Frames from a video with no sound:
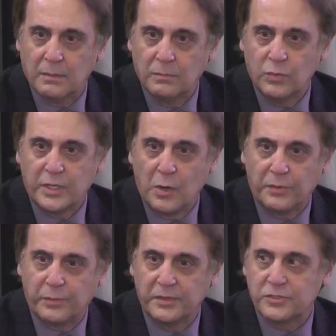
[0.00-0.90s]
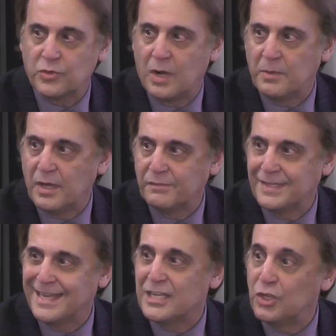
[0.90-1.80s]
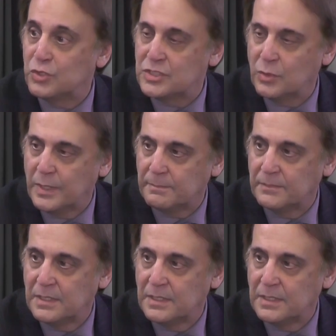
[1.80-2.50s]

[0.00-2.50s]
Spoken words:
we go through the trauma of getting used to it.